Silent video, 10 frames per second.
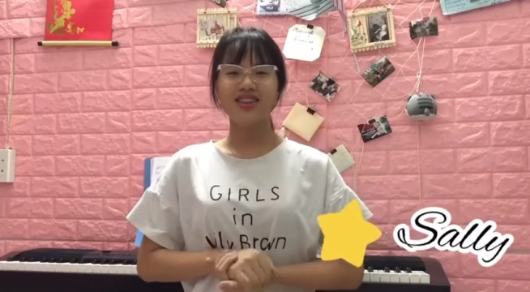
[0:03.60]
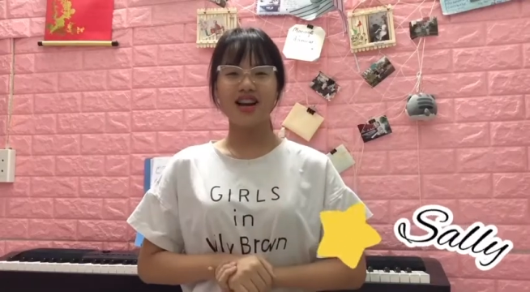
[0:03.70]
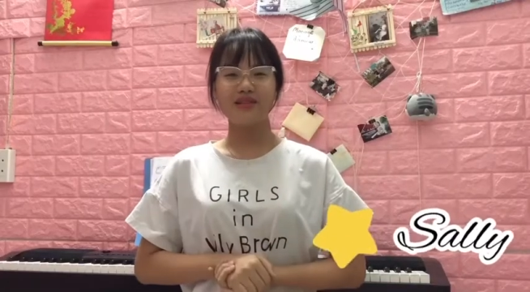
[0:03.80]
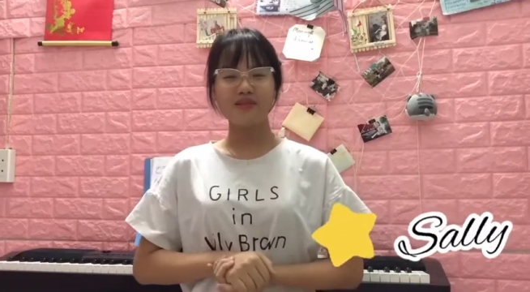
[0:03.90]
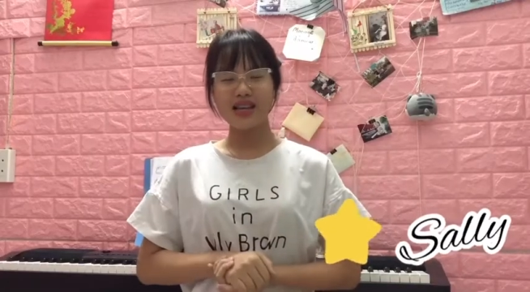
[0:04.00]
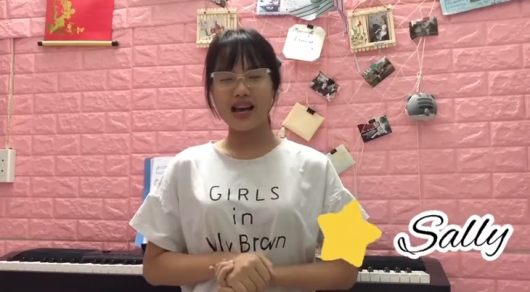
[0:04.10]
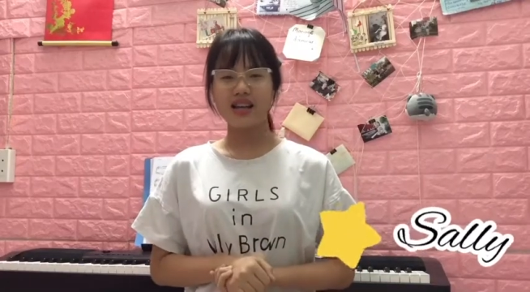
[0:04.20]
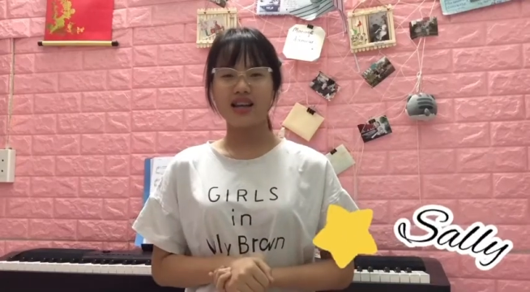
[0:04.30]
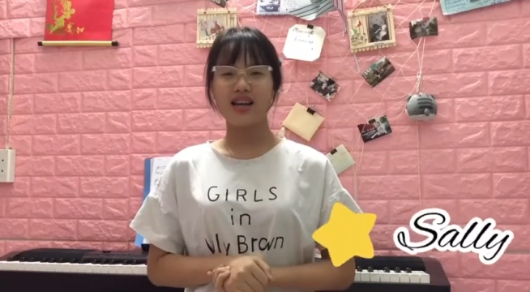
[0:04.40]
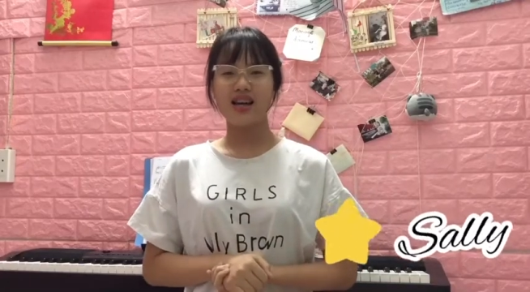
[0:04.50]
I'm
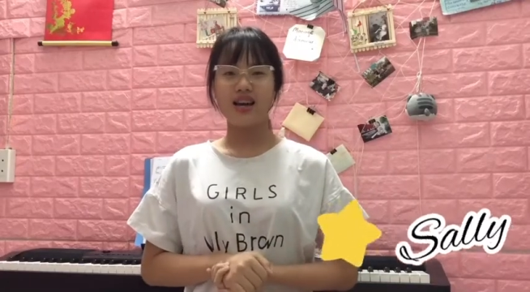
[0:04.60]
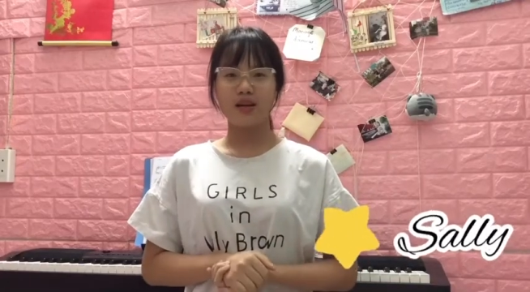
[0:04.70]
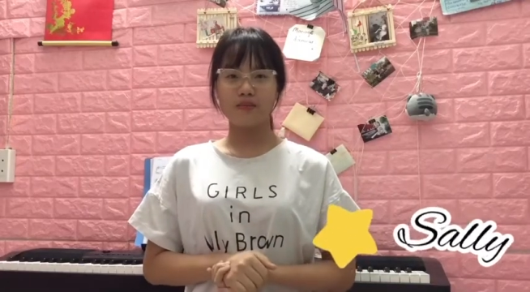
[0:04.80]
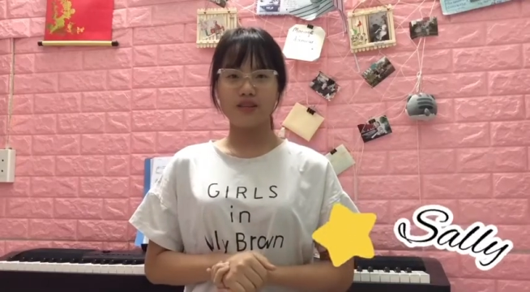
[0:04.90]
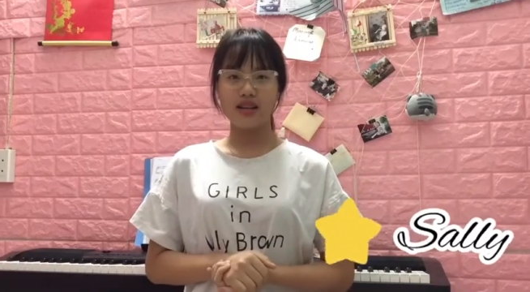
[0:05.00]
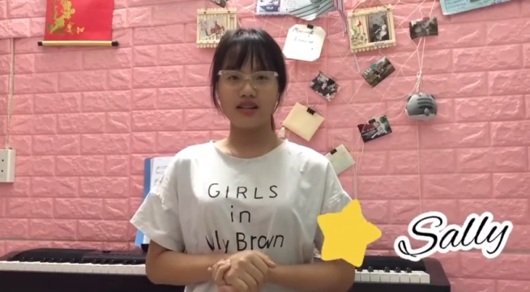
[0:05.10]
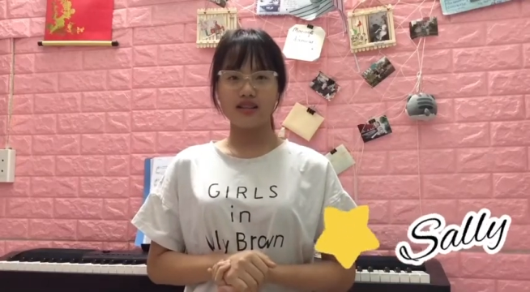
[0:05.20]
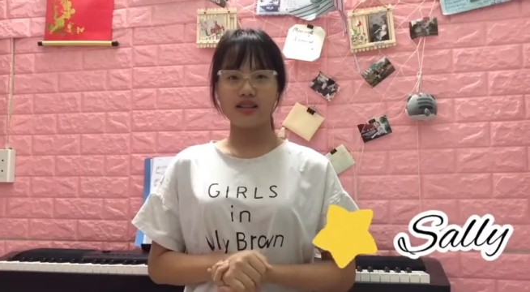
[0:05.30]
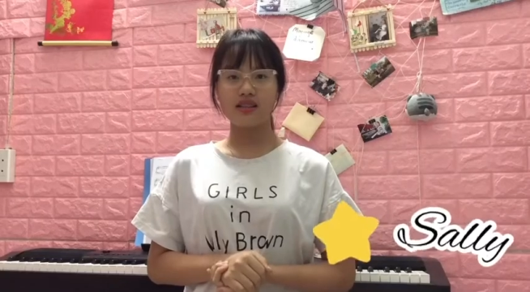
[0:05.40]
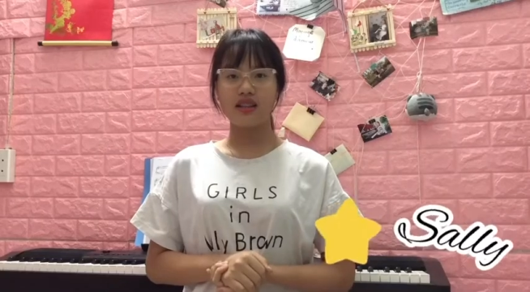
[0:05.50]
Sally. I'm
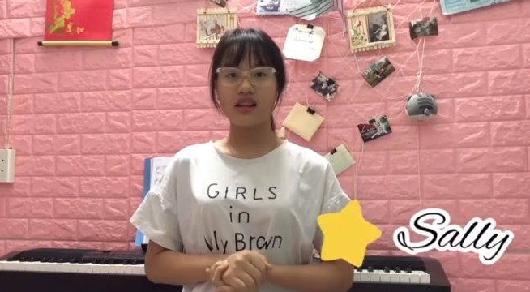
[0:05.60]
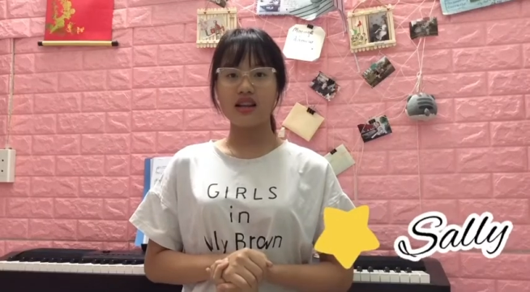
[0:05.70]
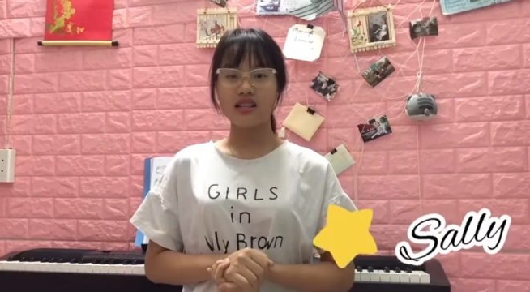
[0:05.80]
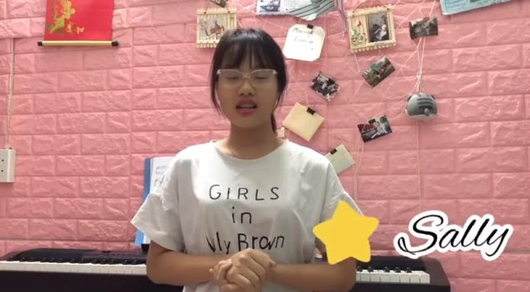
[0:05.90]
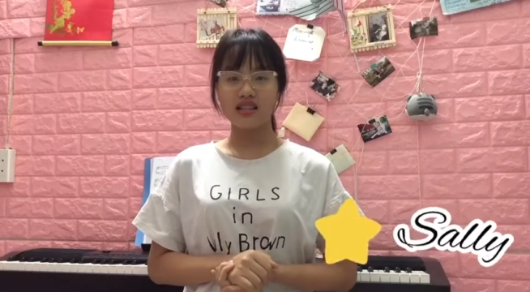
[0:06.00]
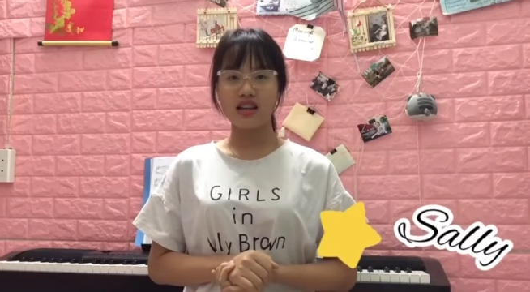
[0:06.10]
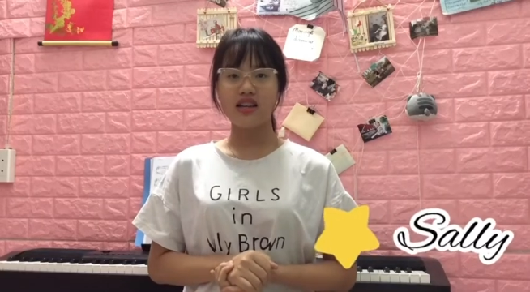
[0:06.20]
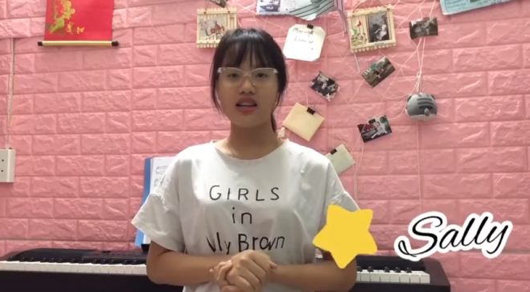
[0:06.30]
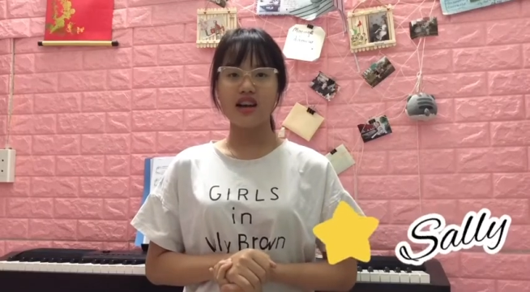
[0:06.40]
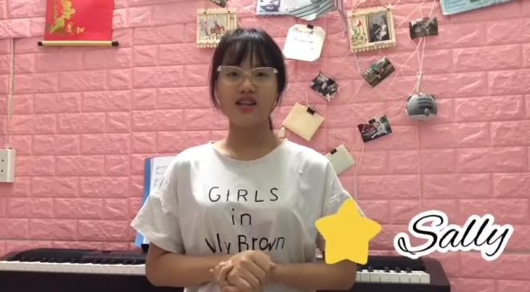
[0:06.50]
studying in class
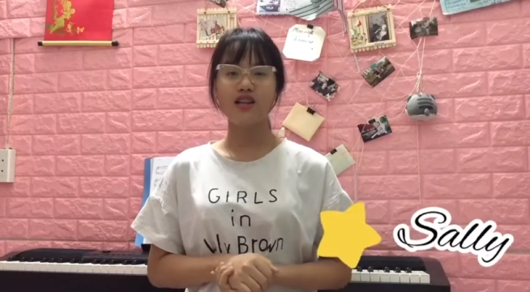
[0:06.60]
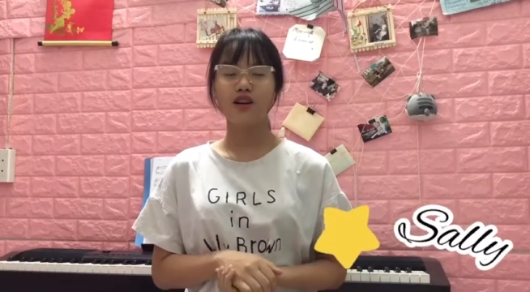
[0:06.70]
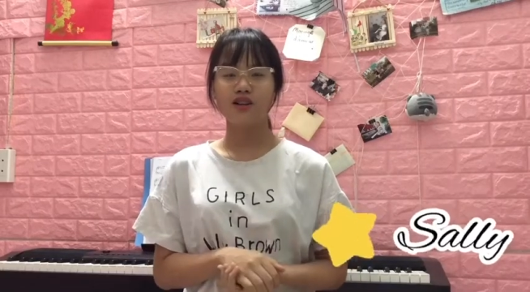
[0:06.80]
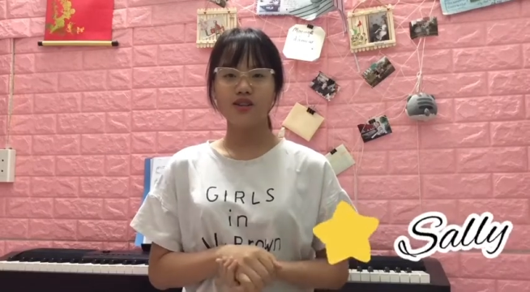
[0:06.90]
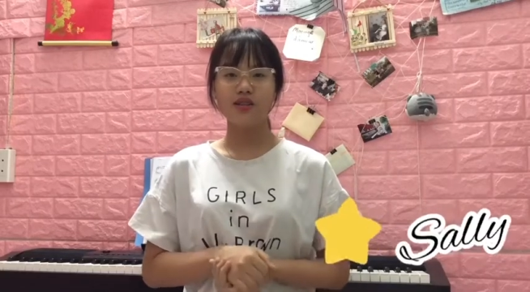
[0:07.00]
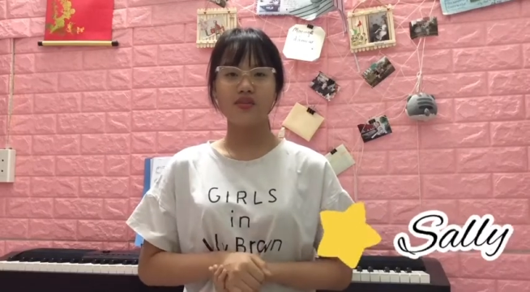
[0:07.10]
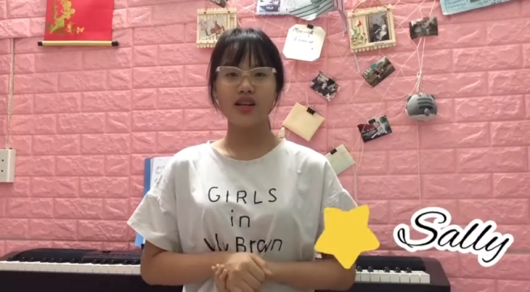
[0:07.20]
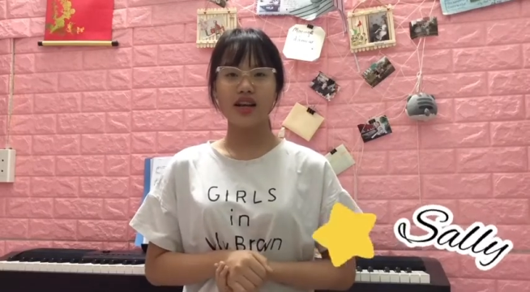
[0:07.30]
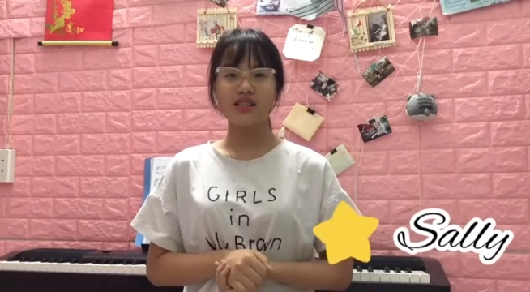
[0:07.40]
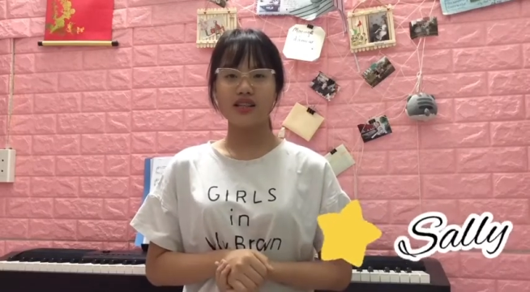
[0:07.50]
889 to phan
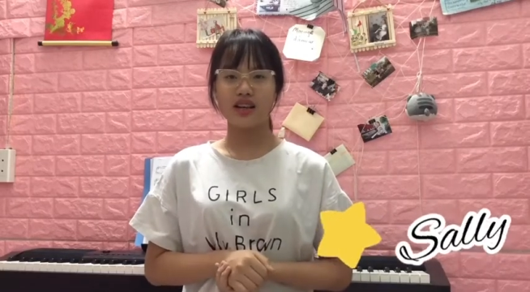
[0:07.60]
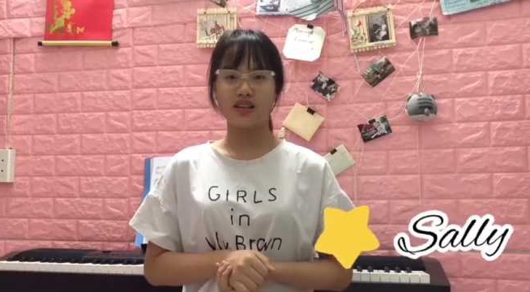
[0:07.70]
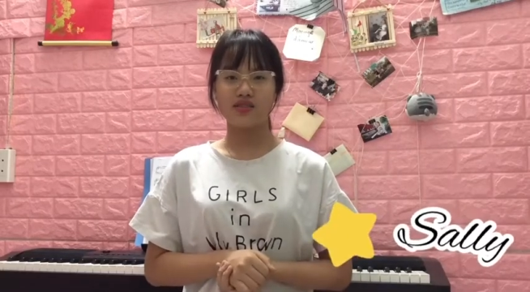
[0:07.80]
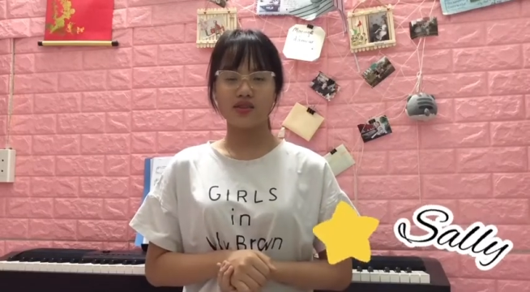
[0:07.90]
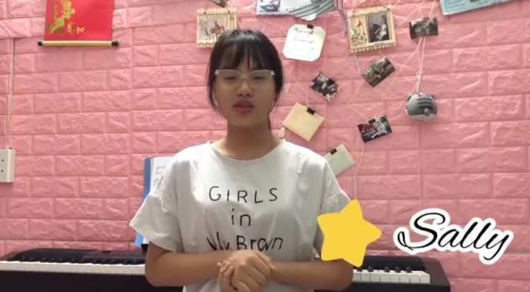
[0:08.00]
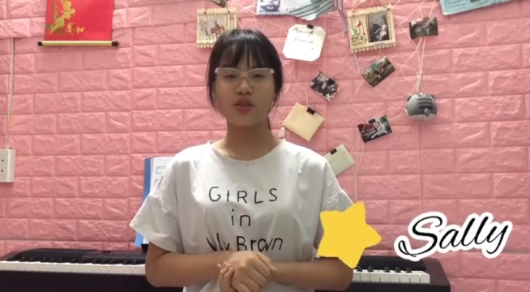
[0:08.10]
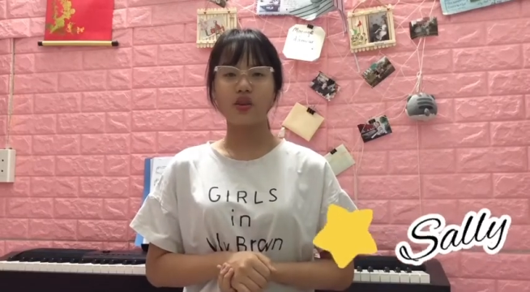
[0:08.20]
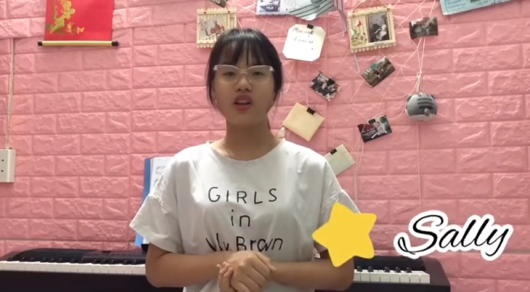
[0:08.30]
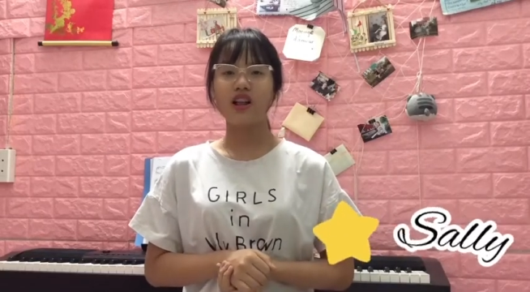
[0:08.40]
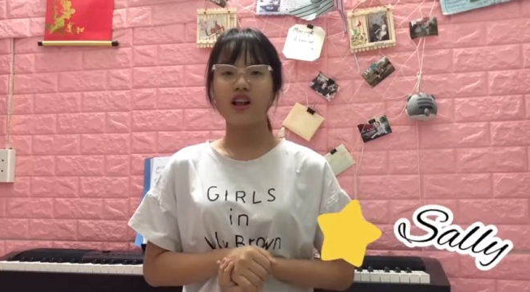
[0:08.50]
an secondary school,